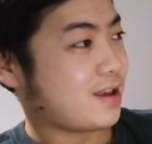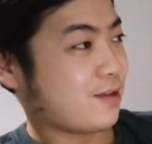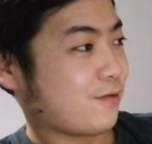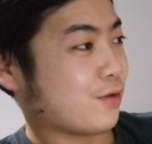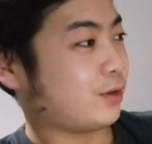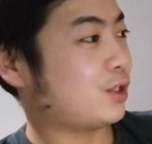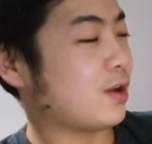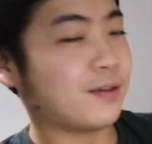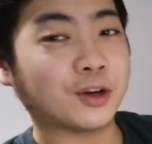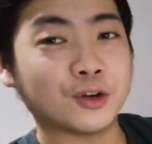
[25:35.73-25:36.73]
And of course,
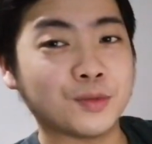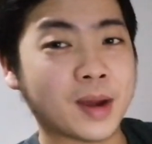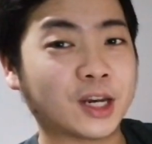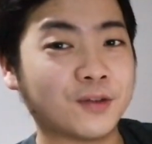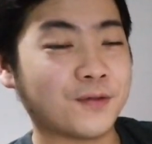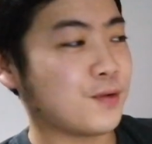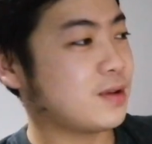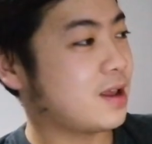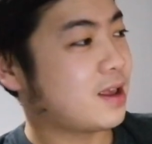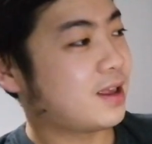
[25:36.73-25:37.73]
you have a good microphone.